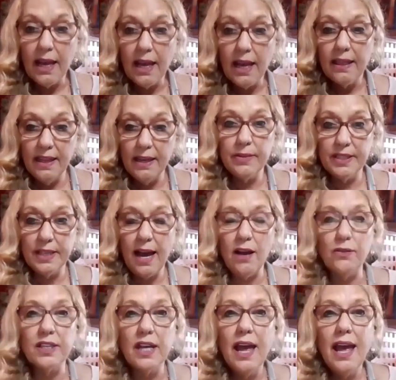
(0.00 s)

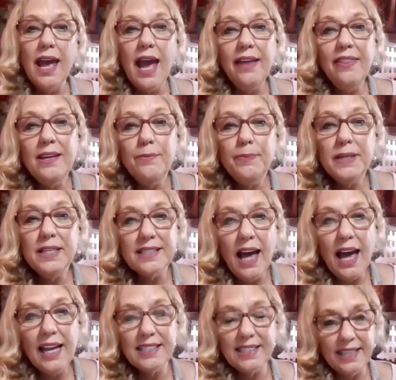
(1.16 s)
themselves. And then
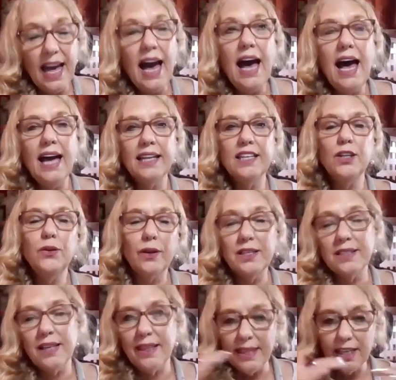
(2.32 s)
besides that, because
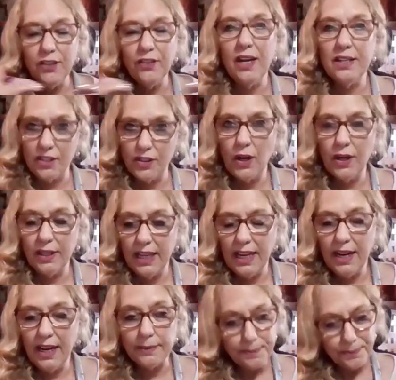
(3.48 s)
I think you got to start
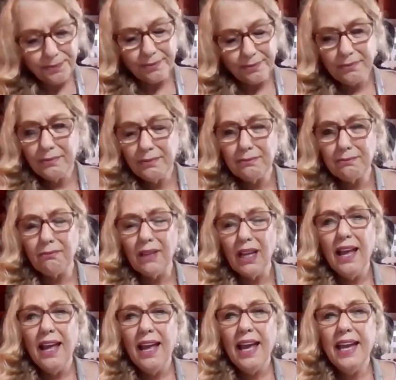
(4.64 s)
there.
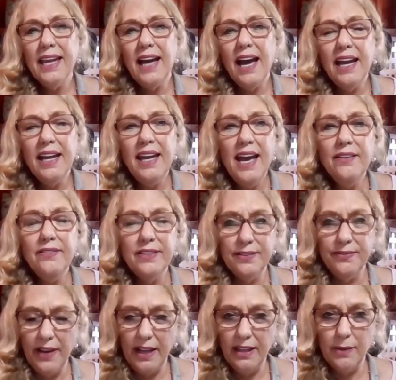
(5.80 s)
And I have
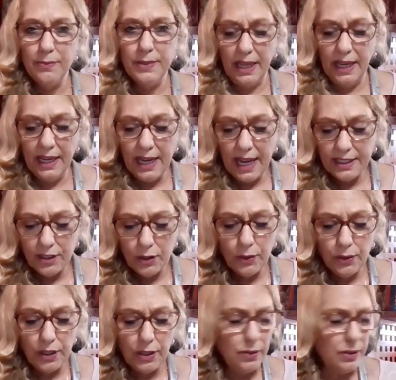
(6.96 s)
developed, and I do
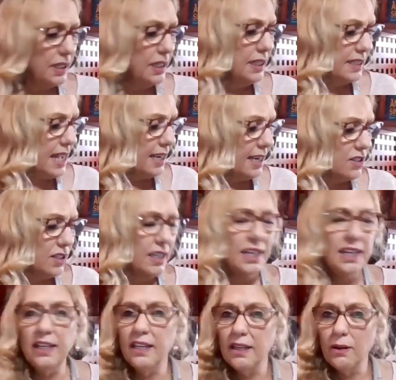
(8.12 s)
use, and it's
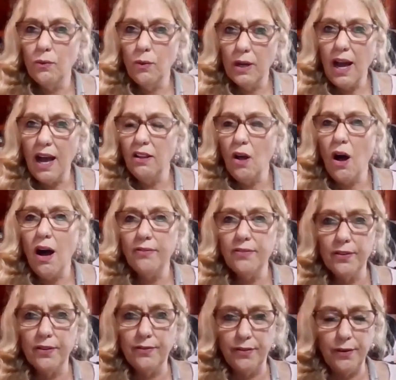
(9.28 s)
actually what I'll
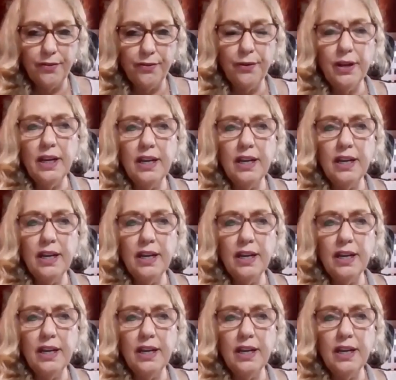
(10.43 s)
offer for free